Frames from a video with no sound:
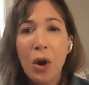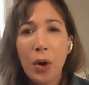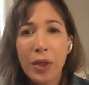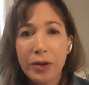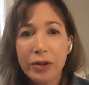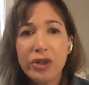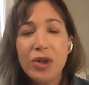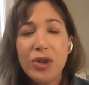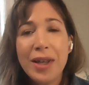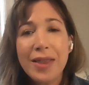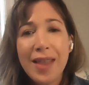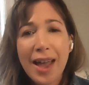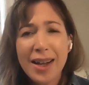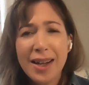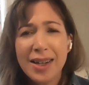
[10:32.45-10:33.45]
or they're doing
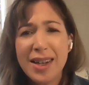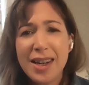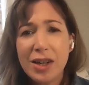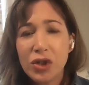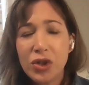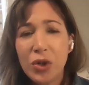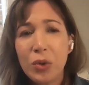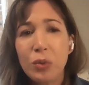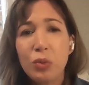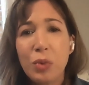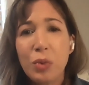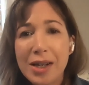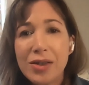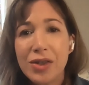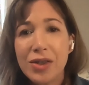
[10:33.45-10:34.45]
that initial
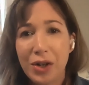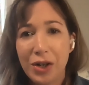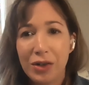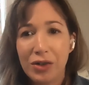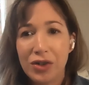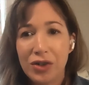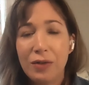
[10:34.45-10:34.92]
research